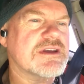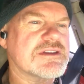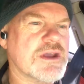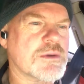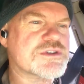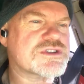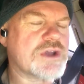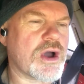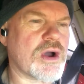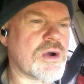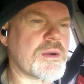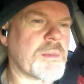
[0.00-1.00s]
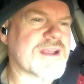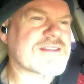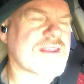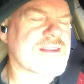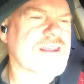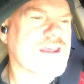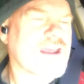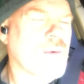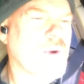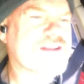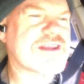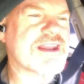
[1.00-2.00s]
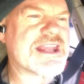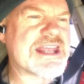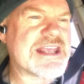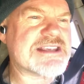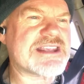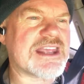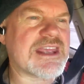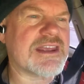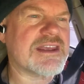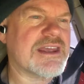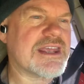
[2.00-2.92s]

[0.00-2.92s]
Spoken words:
There was no. It wasn't an easy